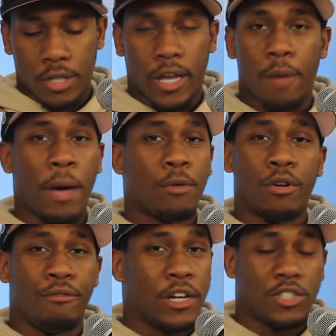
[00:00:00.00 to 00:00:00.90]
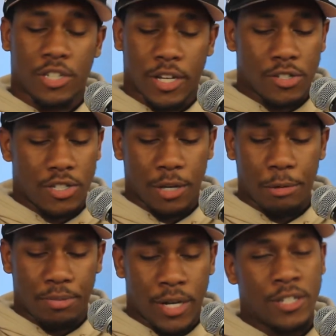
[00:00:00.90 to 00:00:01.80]
He came back with a vengeance against the team he
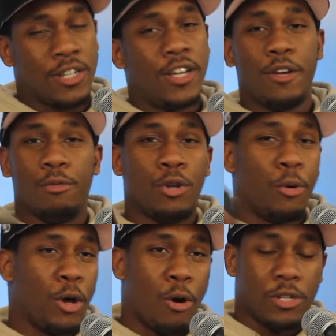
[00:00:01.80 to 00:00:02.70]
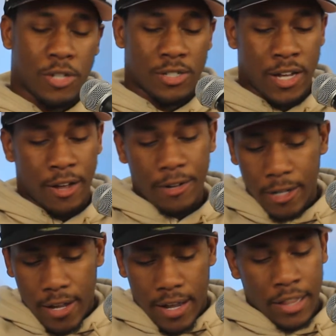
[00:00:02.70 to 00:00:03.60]
plays. We know he always does that.
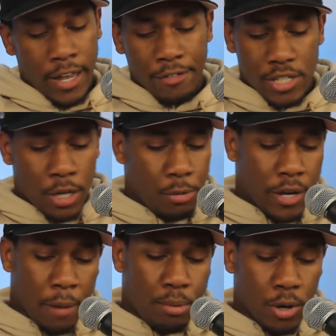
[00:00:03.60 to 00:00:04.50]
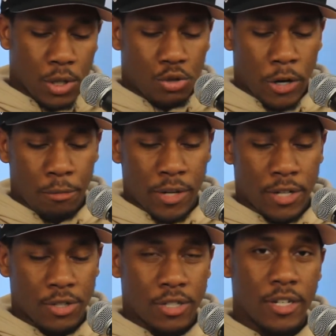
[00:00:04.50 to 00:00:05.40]
At the AFC, we got Portland Trail Blazers.